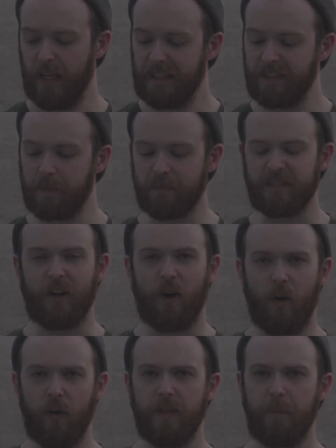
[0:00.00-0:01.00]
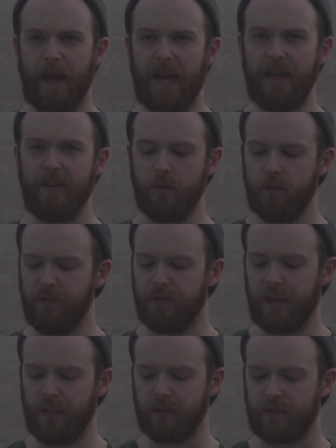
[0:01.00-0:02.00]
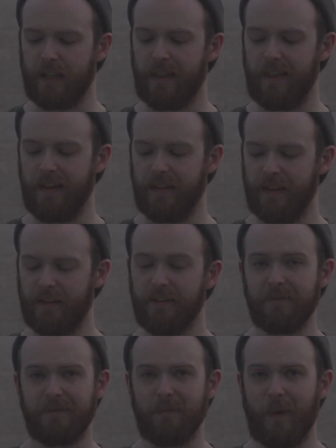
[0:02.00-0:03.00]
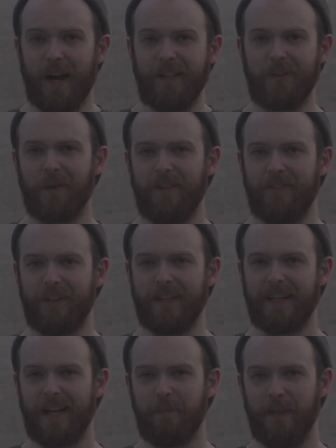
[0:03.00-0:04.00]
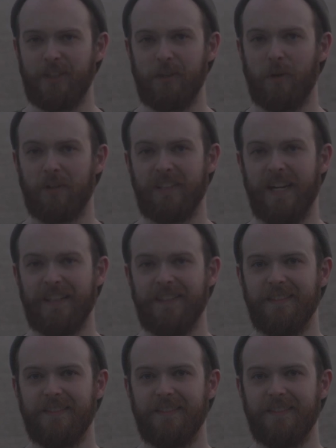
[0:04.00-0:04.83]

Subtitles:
Remembering all the pain you felt and thinking, why do I feel like I miss you already?